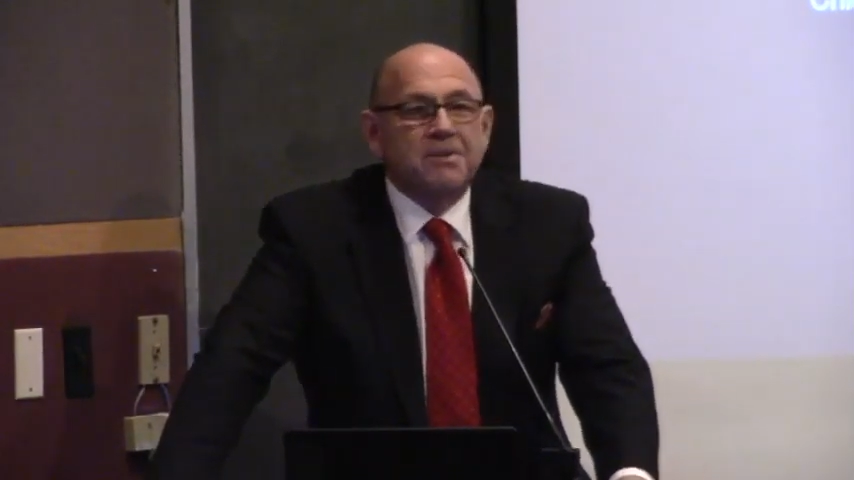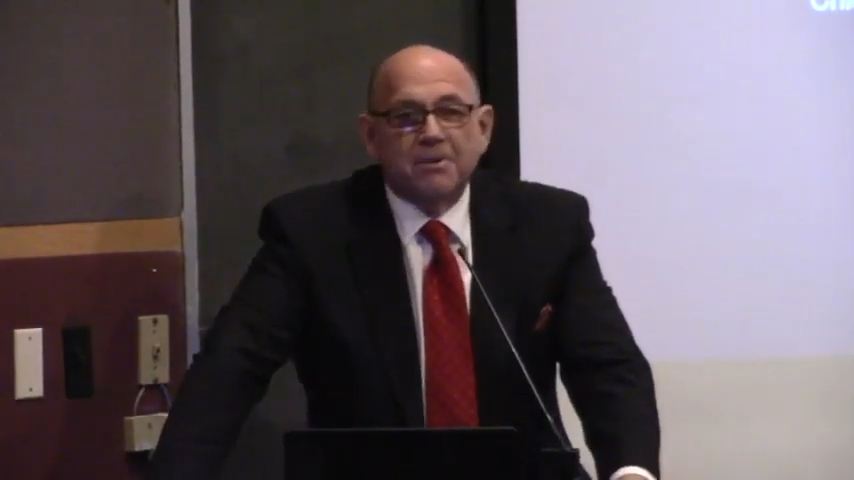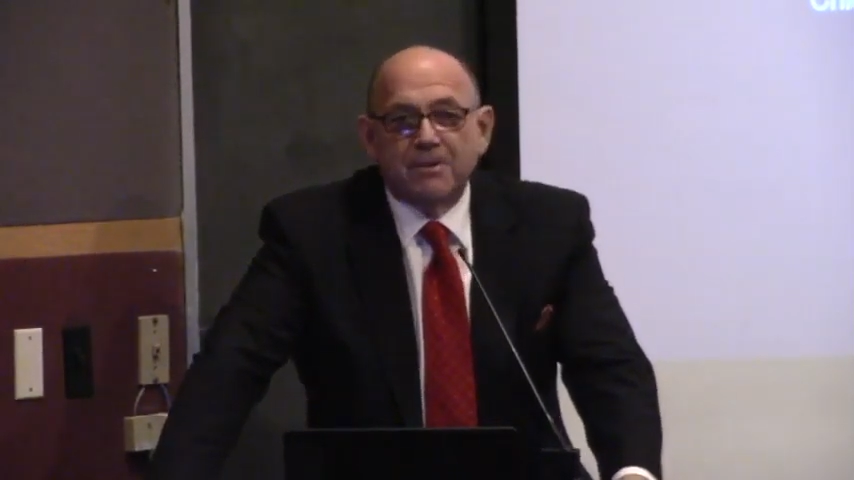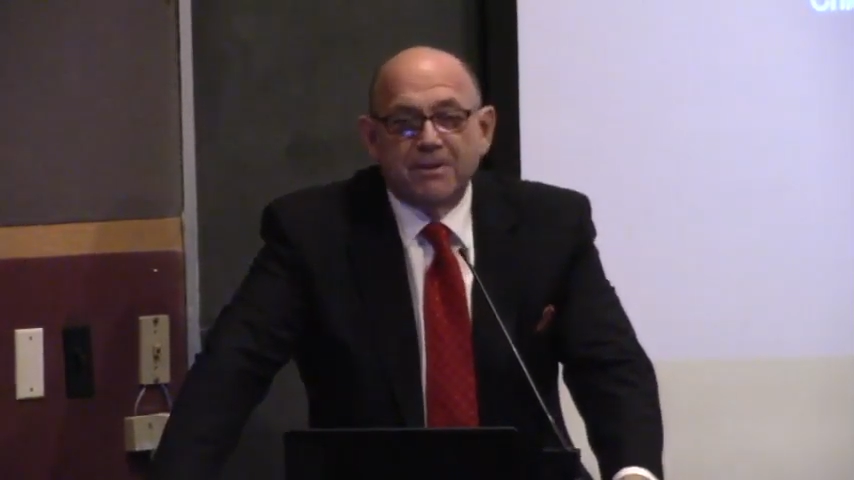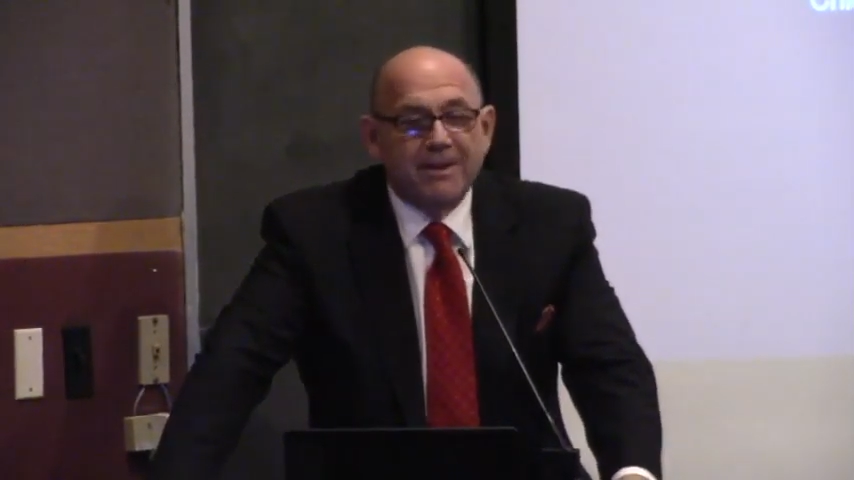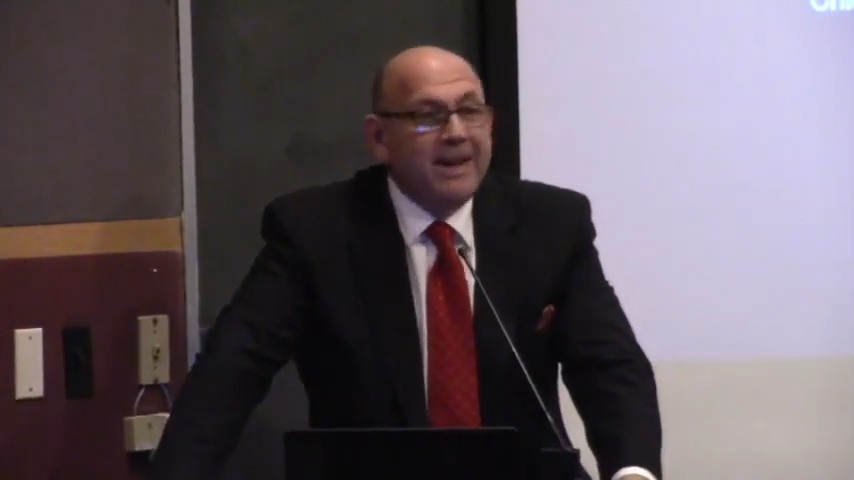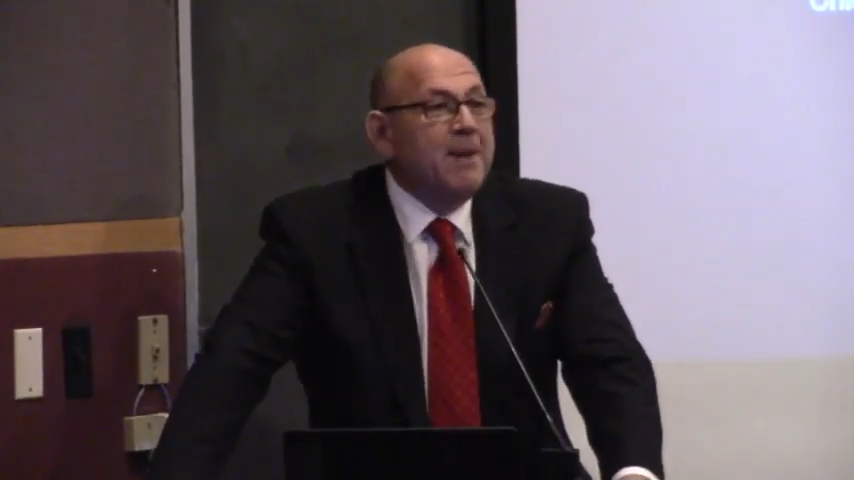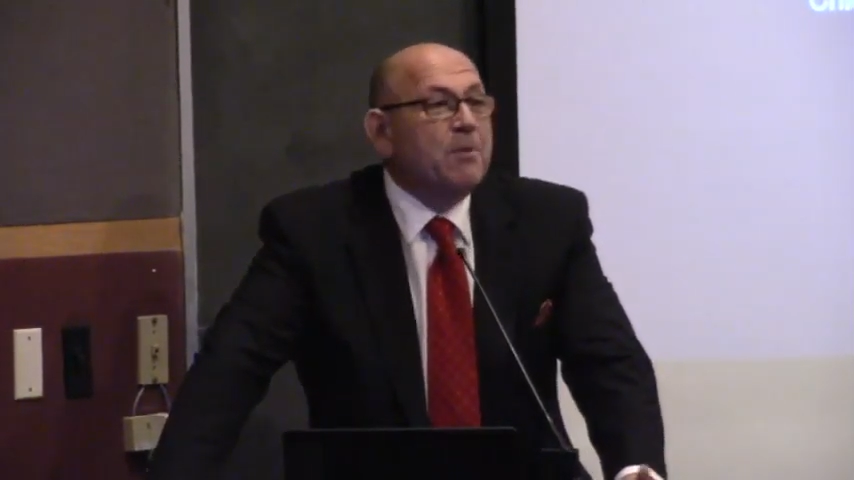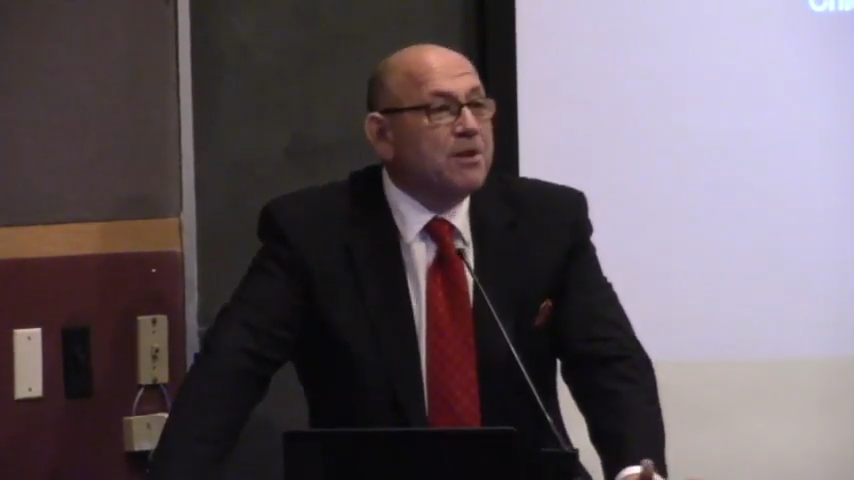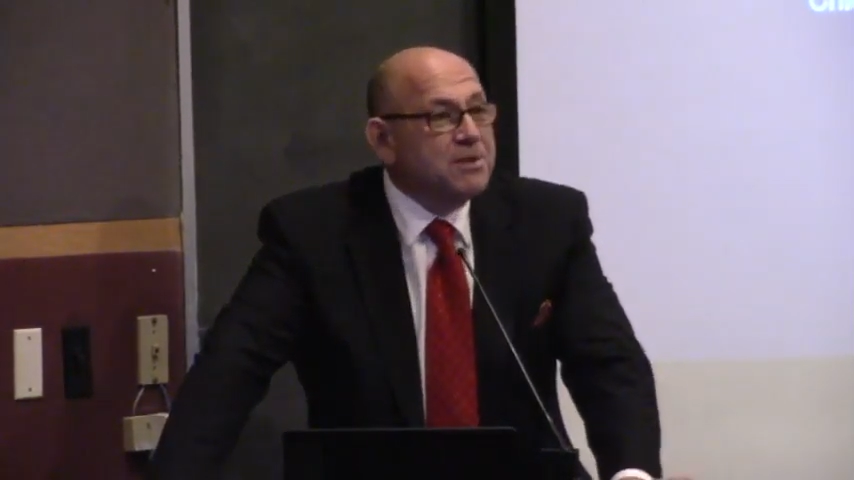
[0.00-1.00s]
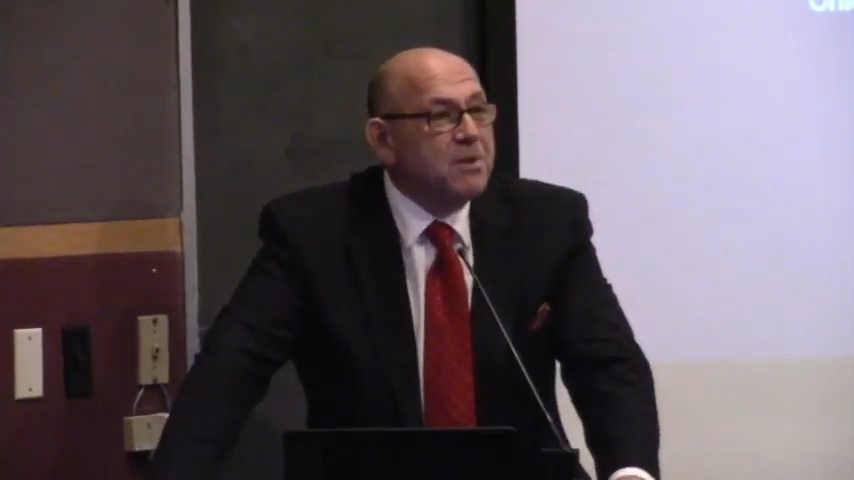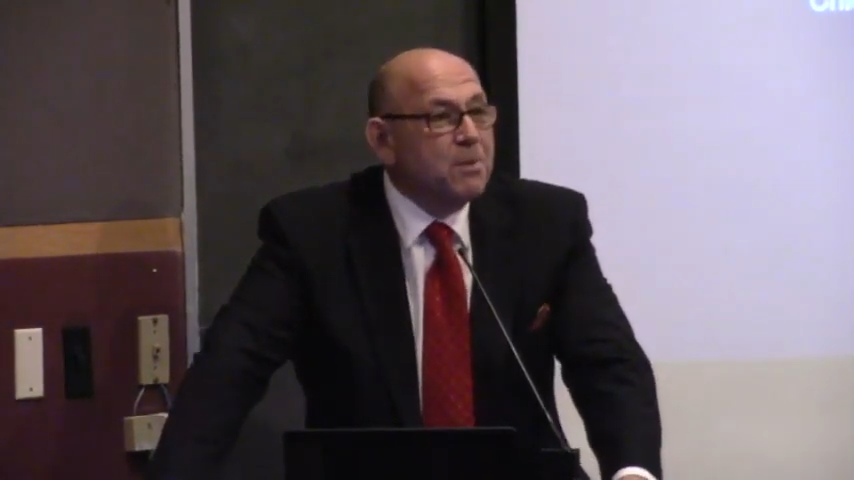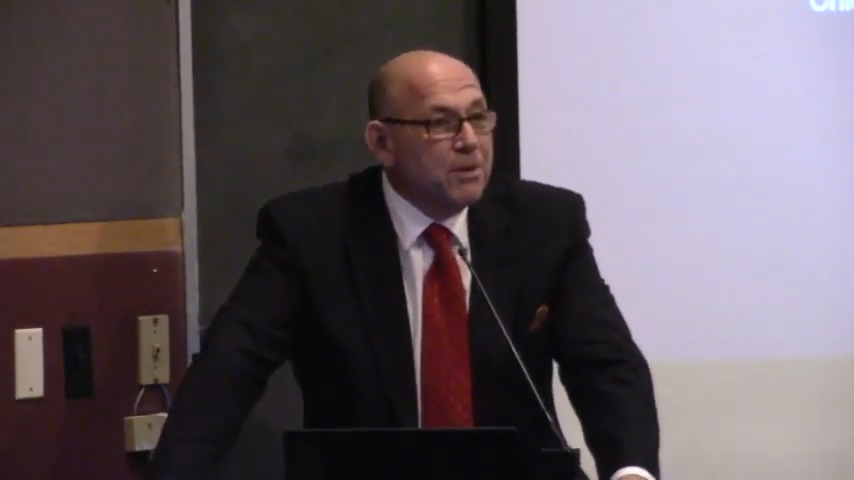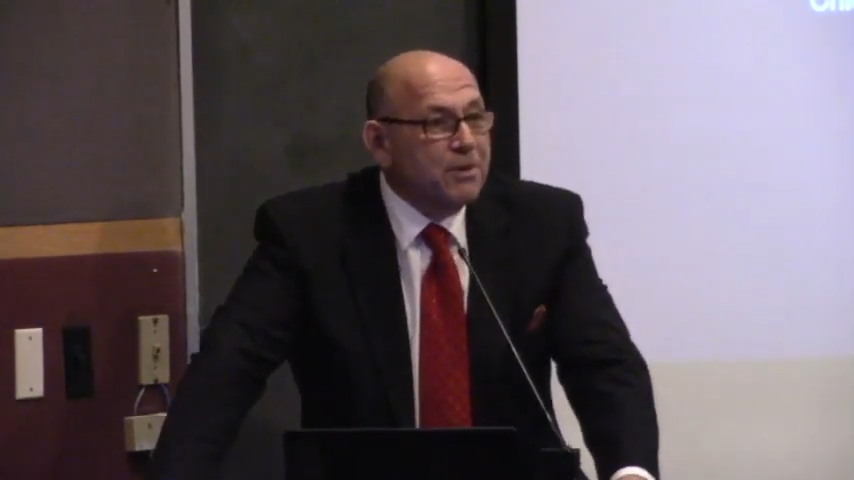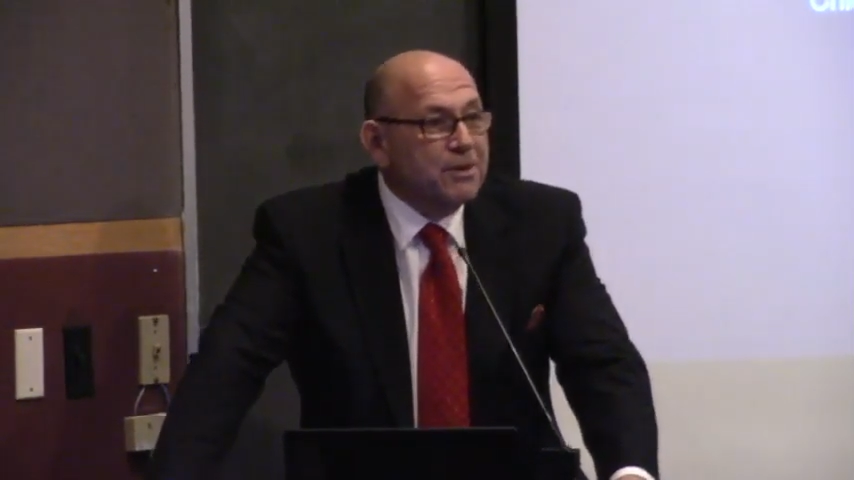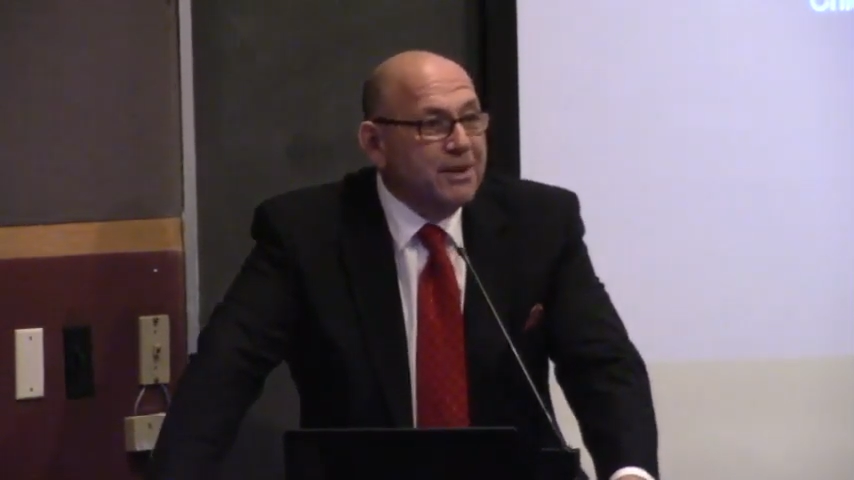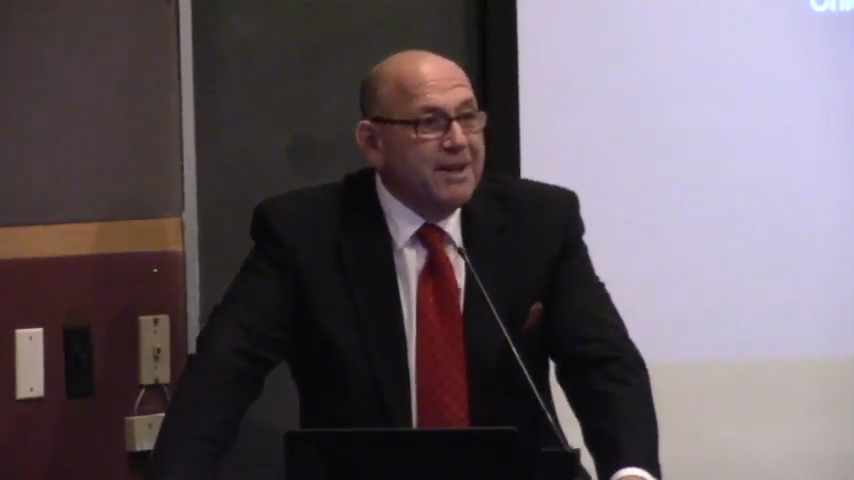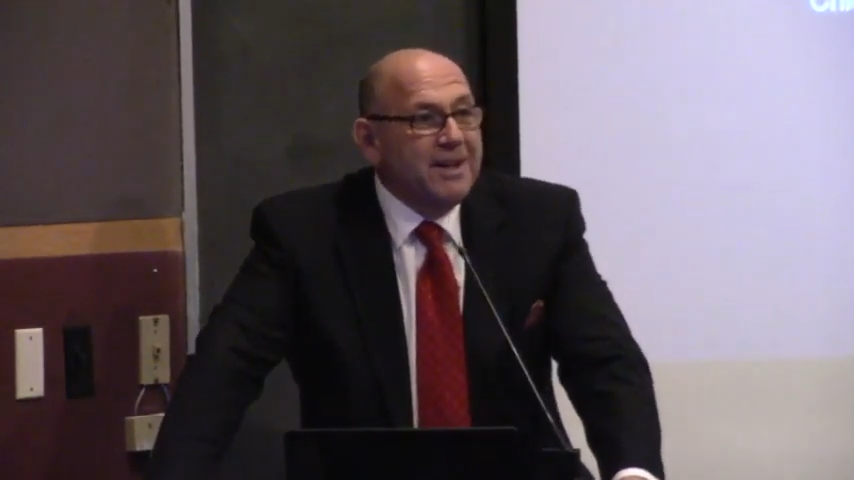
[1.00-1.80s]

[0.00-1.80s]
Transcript: or anywhere else in the world,